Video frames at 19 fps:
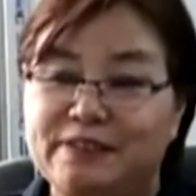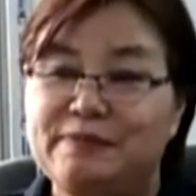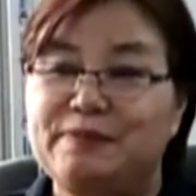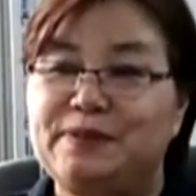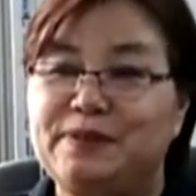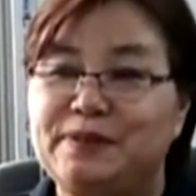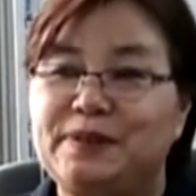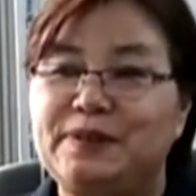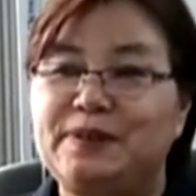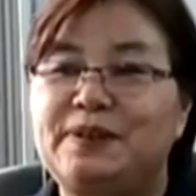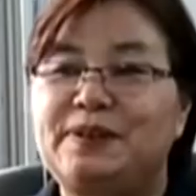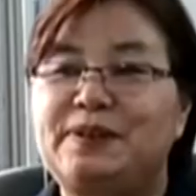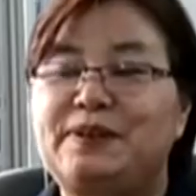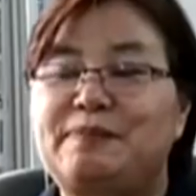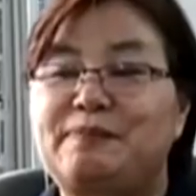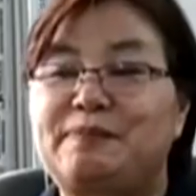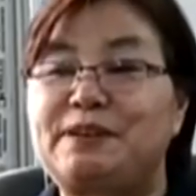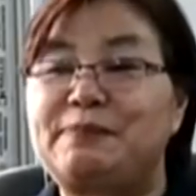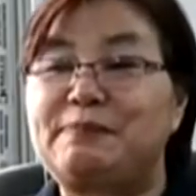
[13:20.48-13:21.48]
I have
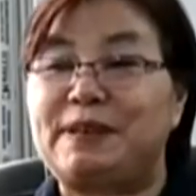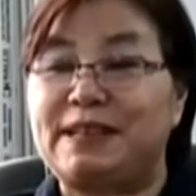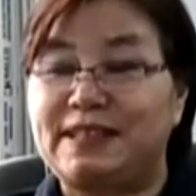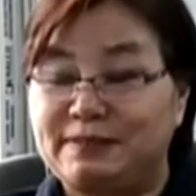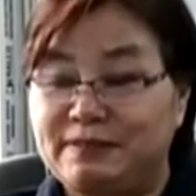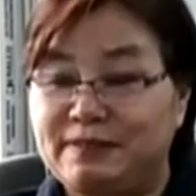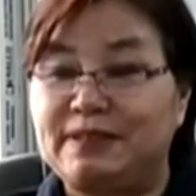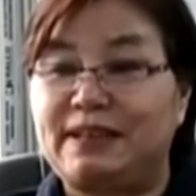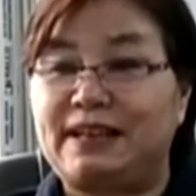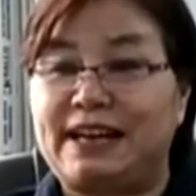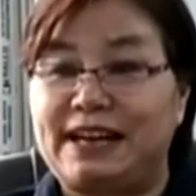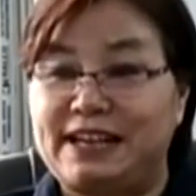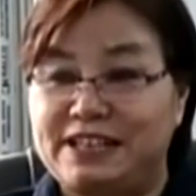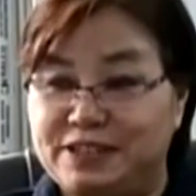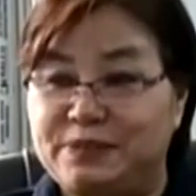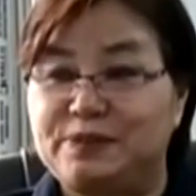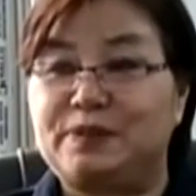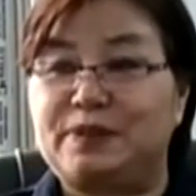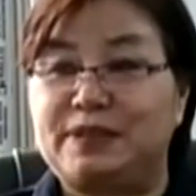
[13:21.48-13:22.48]
prepaid. I
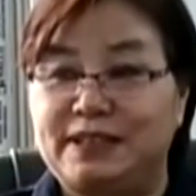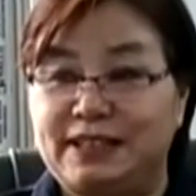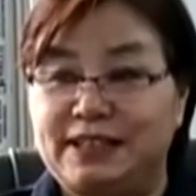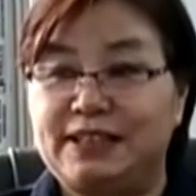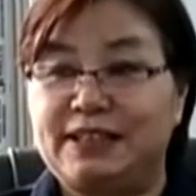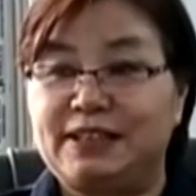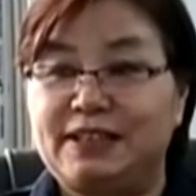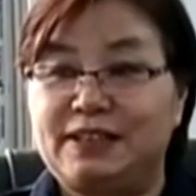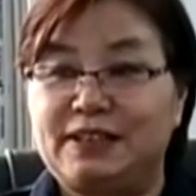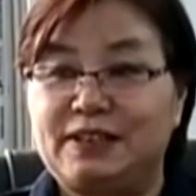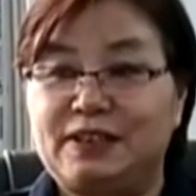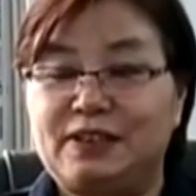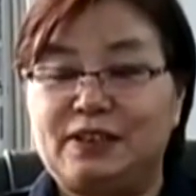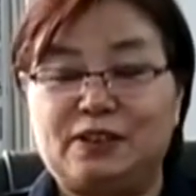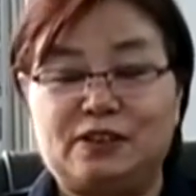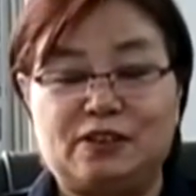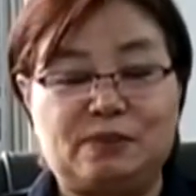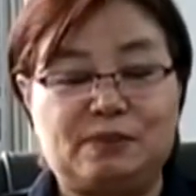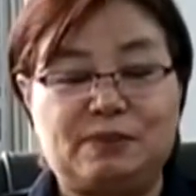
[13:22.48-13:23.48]
say, Gole,
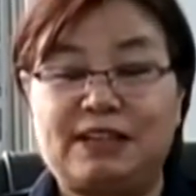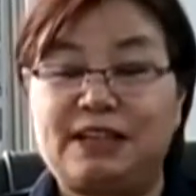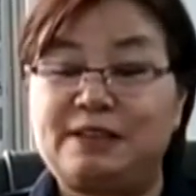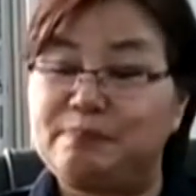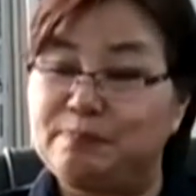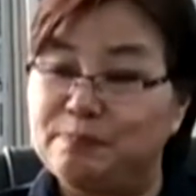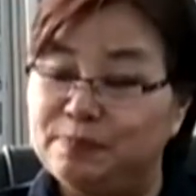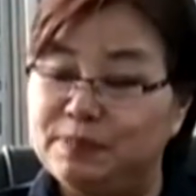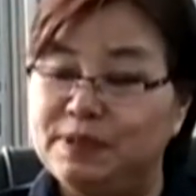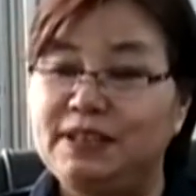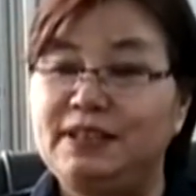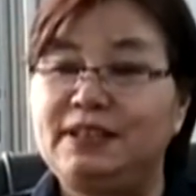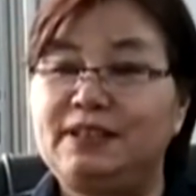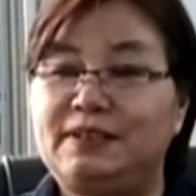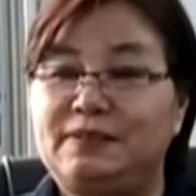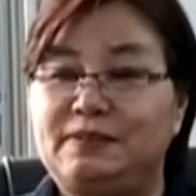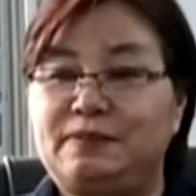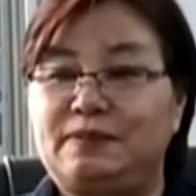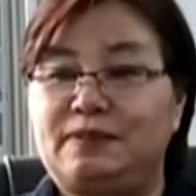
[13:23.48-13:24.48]
it will get
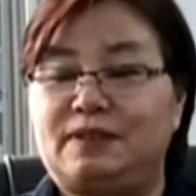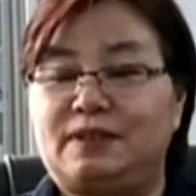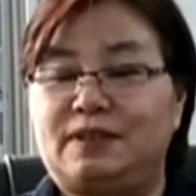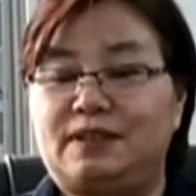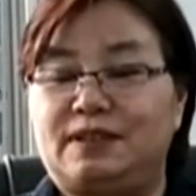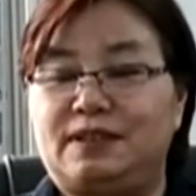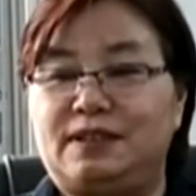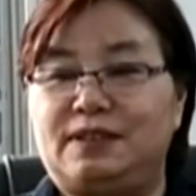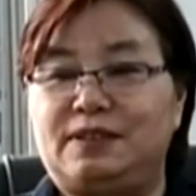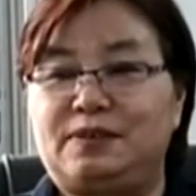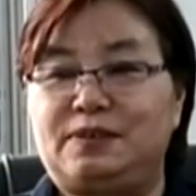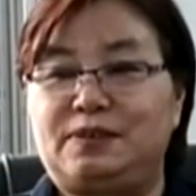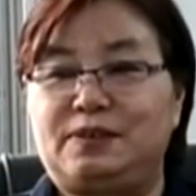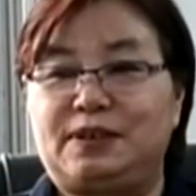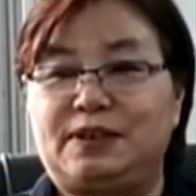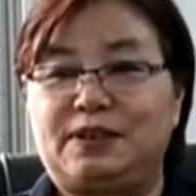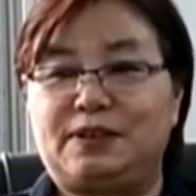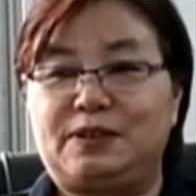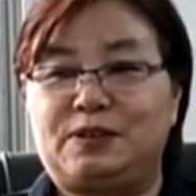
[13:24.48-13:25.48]
pre, it
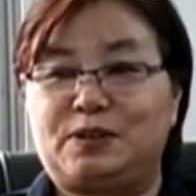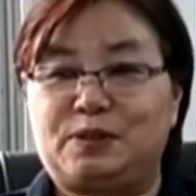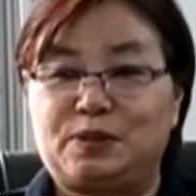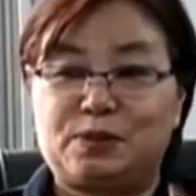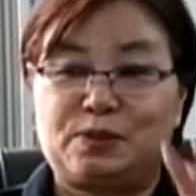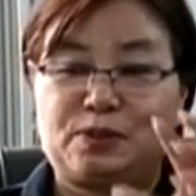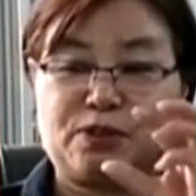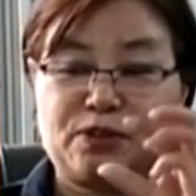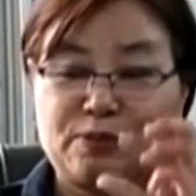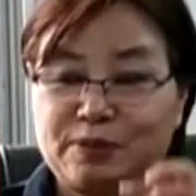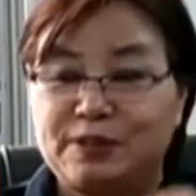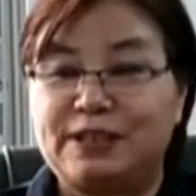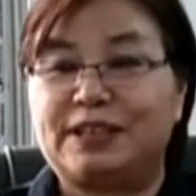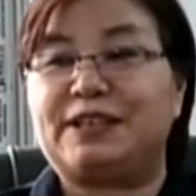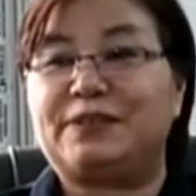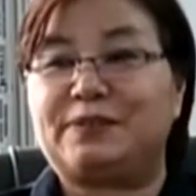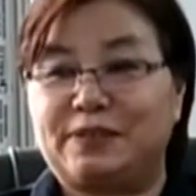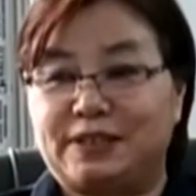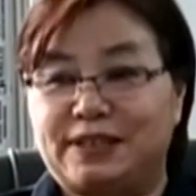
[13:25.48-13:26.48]
will give a choto, good one, I
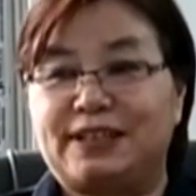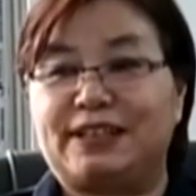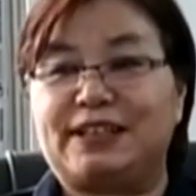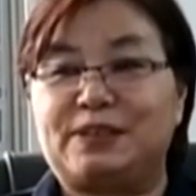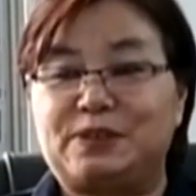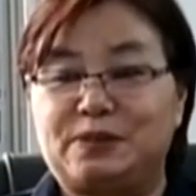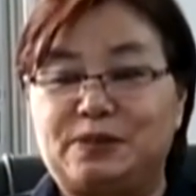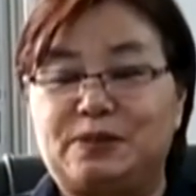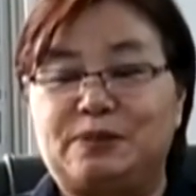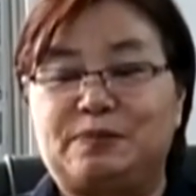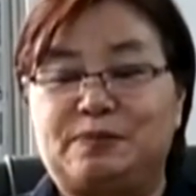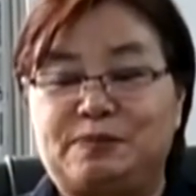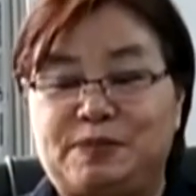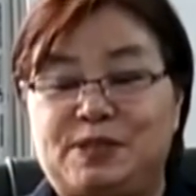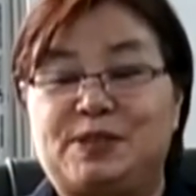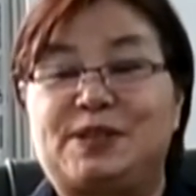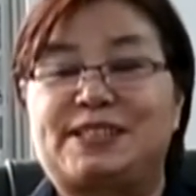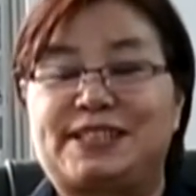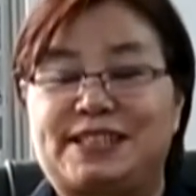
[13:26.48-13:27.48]
give a night to
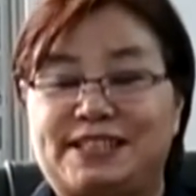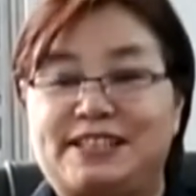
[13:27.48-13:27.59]
business.